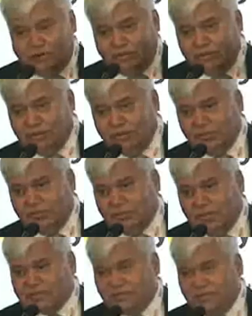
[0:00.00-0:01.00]
into the
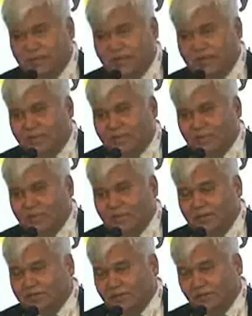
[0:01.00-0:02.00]
SBI
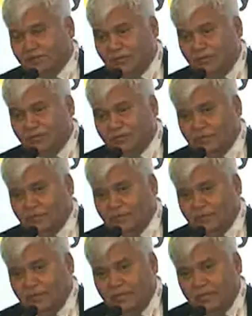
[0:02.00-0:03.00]
system.
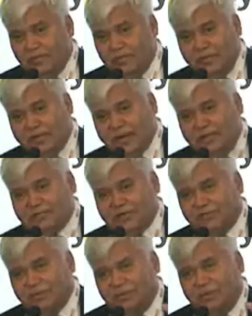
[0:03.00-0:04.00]

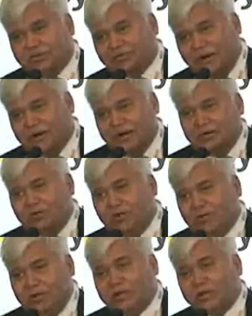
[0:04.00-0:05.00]
Thereafter, people started
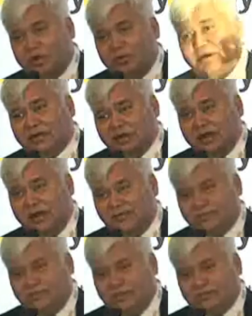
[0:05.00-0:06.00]
doing economic
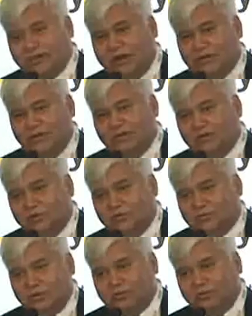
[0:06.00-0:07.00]
crimes. They started,
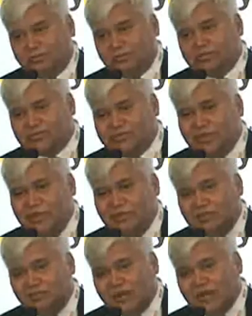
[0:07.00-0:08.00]
sort of
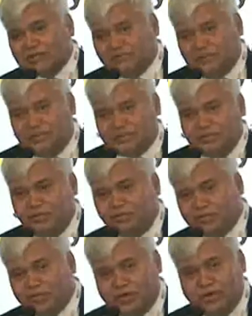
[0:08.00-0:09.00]
stealing the passwords
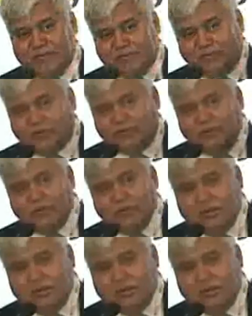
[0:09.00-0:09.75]
and usernames